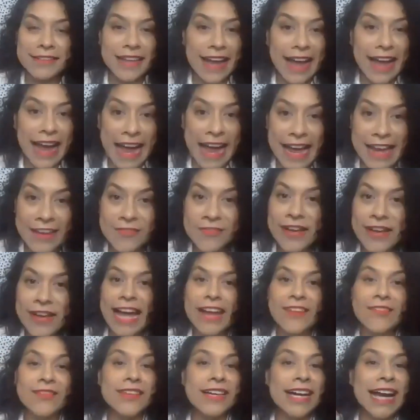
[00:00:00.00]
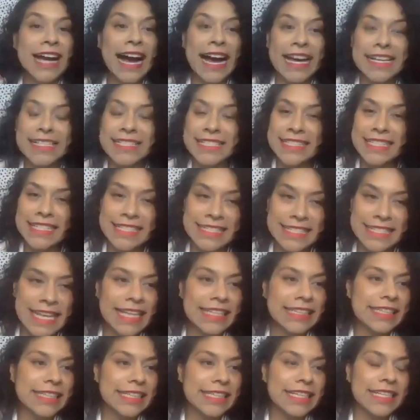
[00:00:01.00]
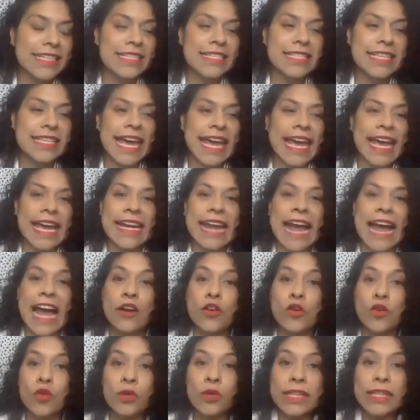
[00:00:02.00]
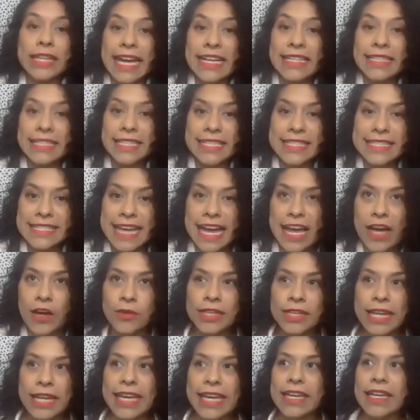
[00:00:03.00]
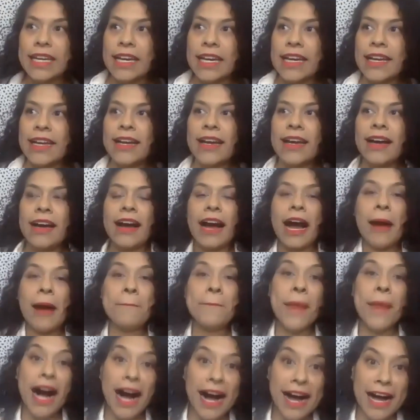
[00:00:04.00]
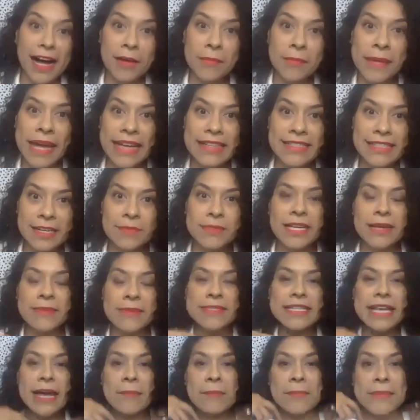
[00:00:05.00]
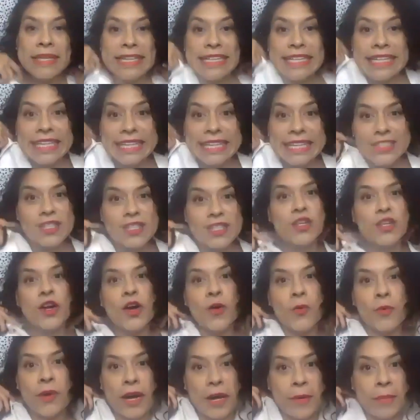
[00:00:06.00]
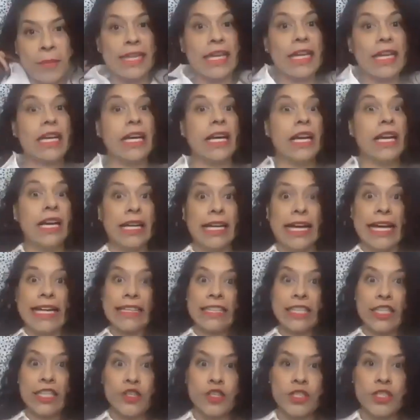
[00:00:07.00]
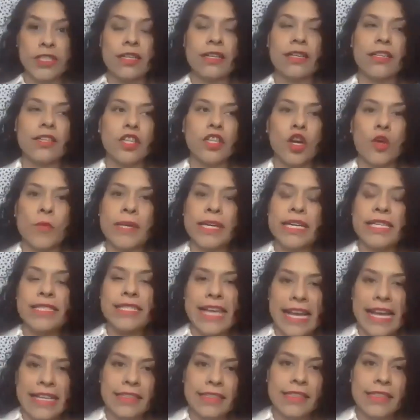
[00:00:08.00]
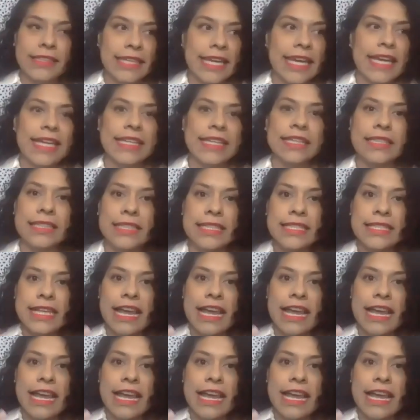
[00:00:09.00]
I've constantly said this, and I don't like to sound like a mom sometimes at meetings, you know, where I'll be like, I think you should, you know, because at the end of the day,